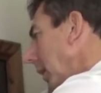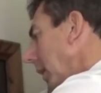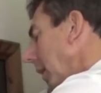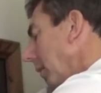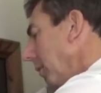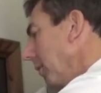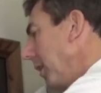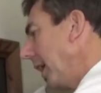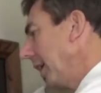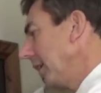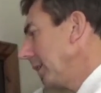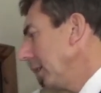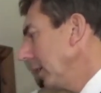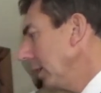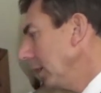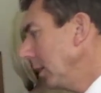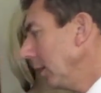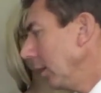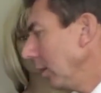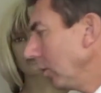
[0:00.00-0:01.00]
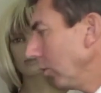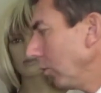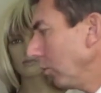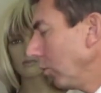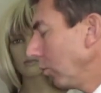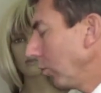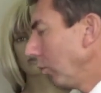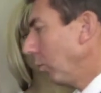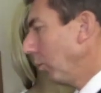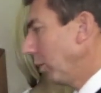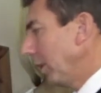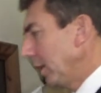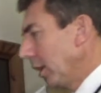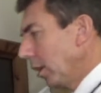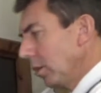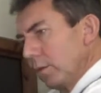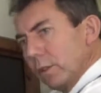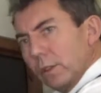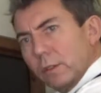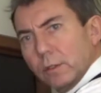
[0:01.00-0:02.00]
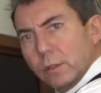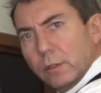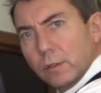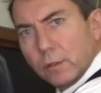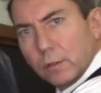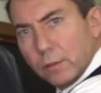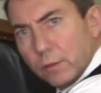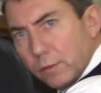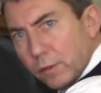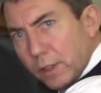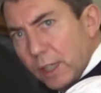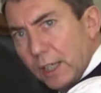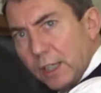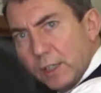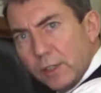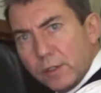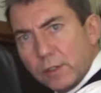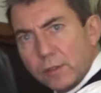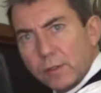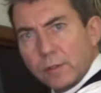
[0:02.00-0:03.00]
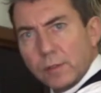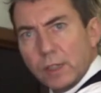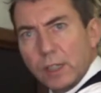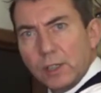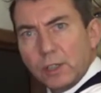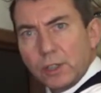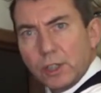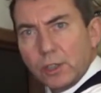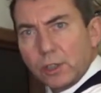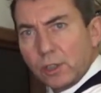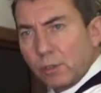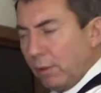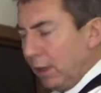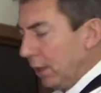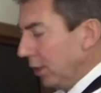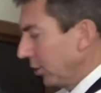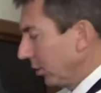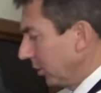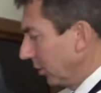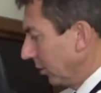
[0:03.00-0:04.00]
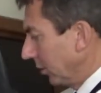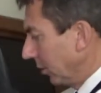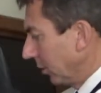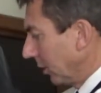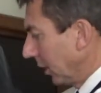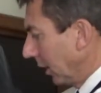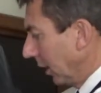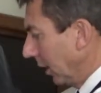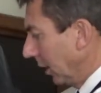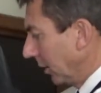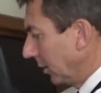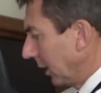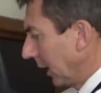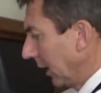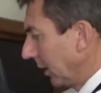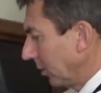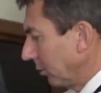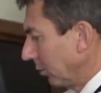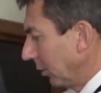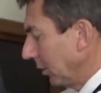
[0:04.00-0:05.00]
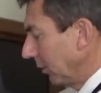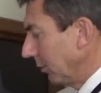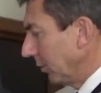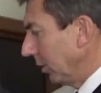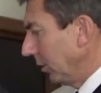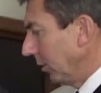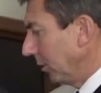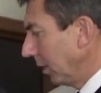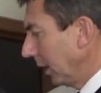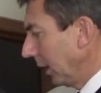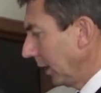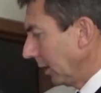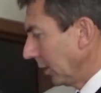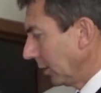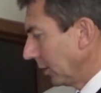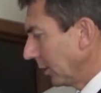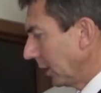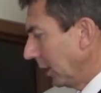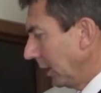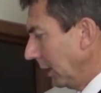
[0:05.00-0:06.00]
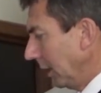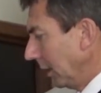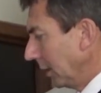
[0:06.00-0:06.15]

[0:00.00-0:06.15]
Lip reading: Then we know that these situations tell us one of two things.